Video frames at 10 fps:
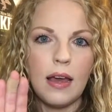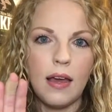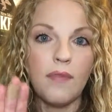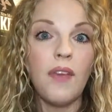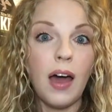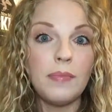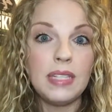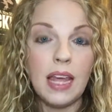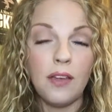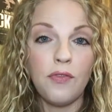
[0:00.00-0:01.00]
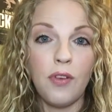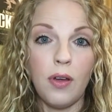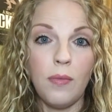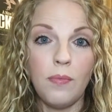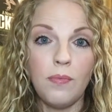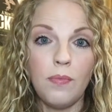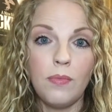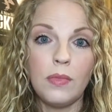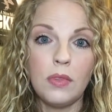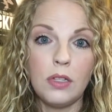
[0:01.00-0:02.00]
Vibe set from
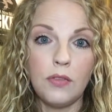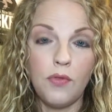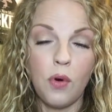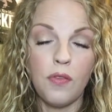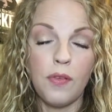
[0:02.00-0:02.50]
Sephora